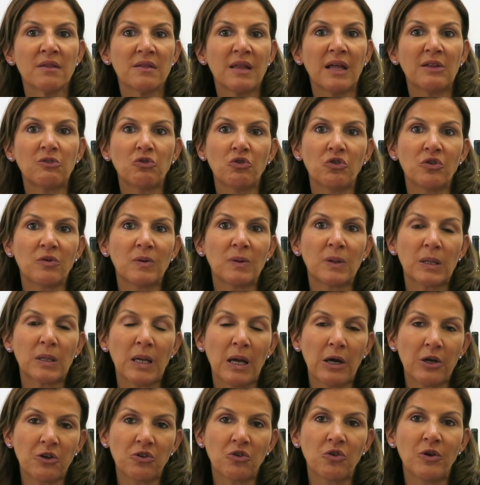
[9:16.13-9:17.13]
that
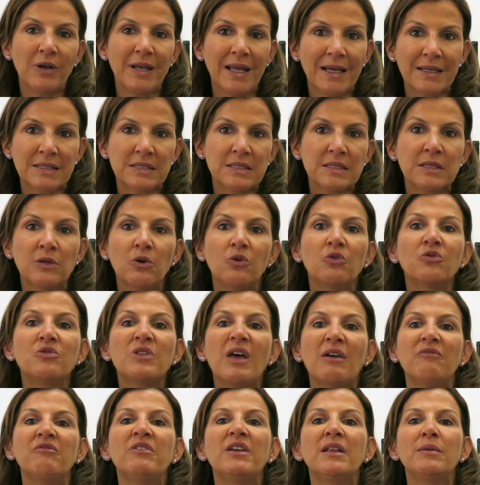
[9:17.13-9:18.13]
are collecting all
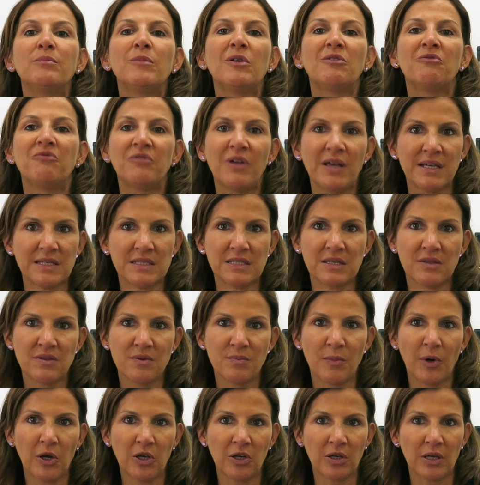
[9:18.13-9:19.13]
the available flights in
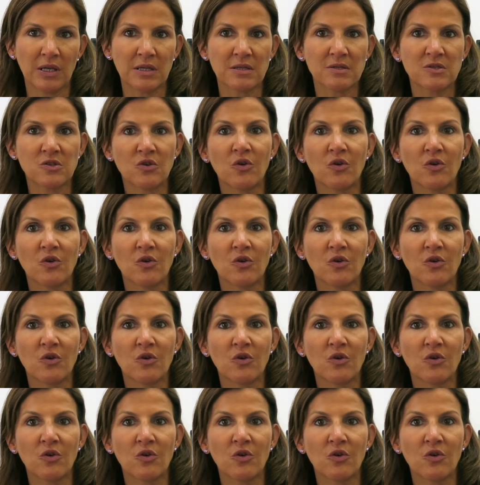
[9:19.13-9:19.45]
the market.